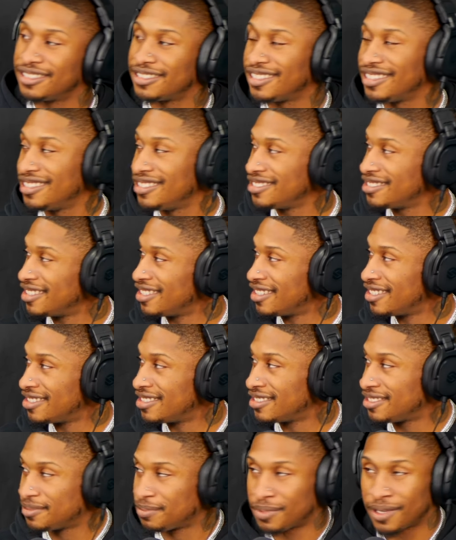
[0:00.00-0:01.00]
These
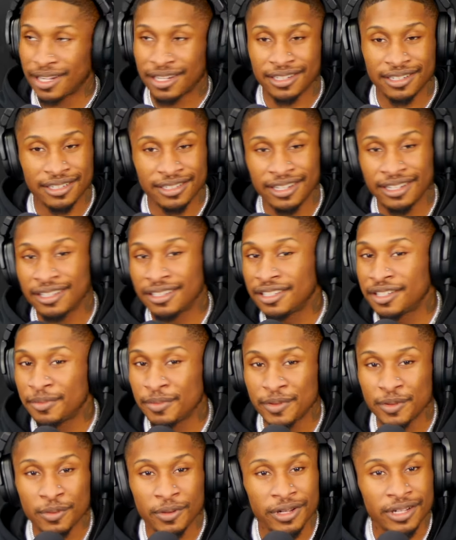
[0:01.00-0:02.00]
niggas, bro, the nigga could
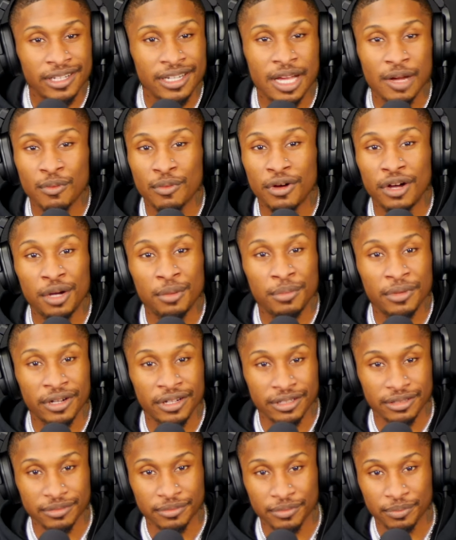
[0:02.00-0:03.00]
be working at
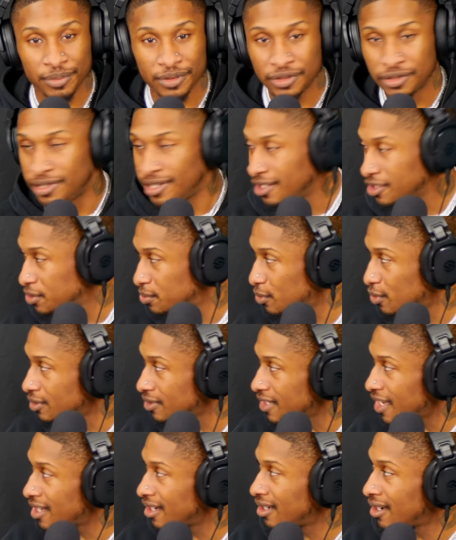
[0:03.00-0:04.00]
Walmart, but you catch him on
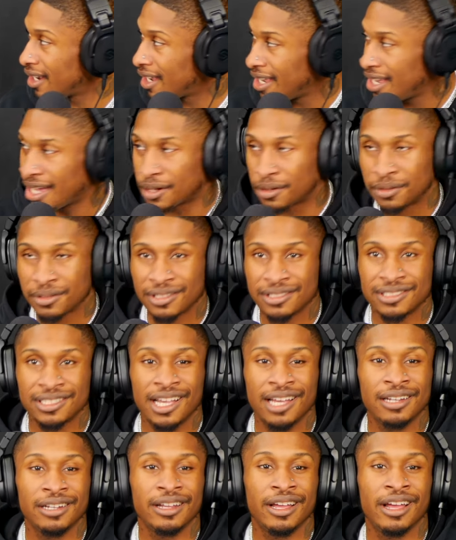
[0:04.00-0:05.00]
Saturday, he got on
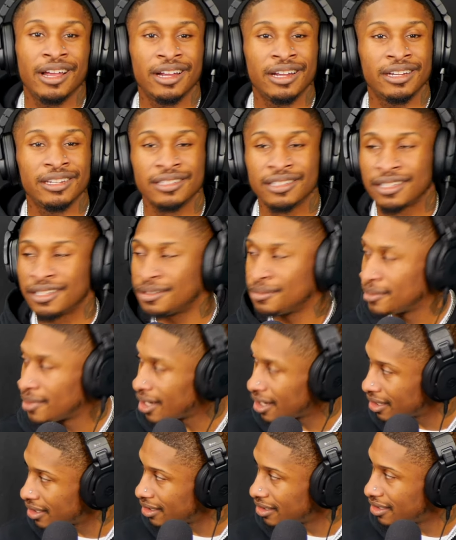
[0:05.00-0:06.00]
designer everything, bro.